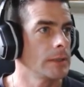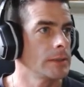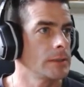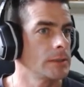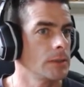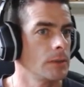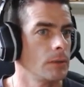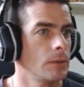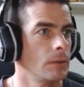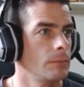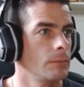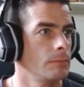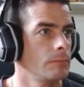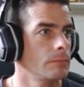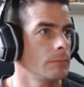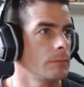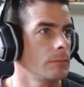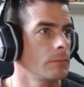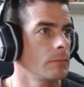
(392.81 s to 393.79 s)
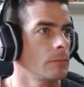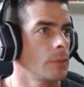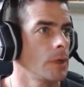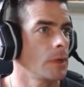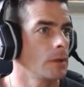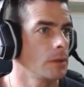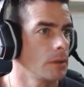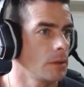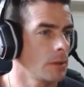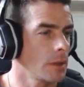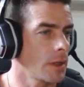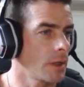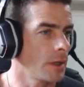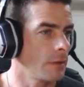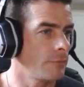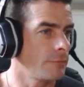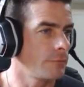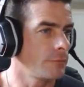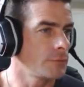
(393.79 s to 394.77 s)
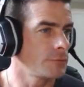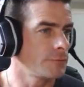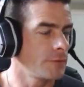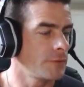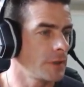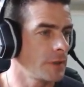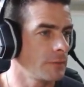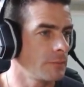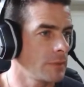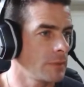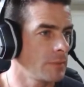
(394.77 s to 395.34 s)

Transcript: So, well, okay, first thing,